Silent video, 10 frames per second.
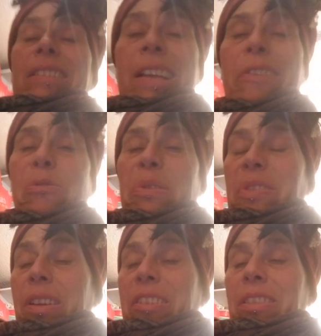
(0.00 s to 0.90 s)

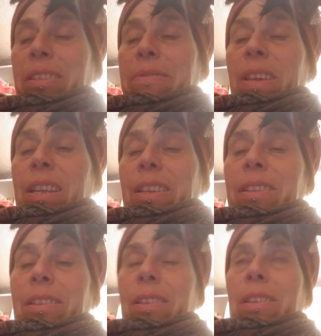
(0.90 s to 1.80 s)
Daffron's going to
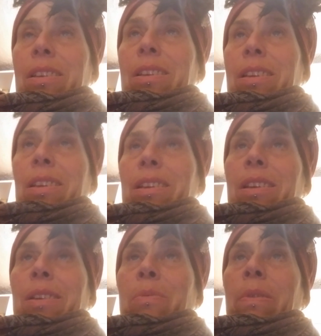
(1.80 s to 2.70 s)
Venice
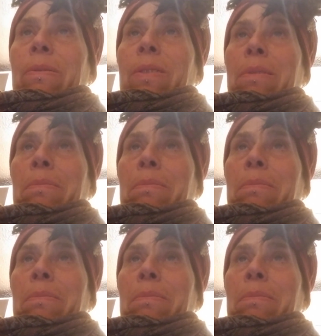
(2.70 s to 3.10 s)
with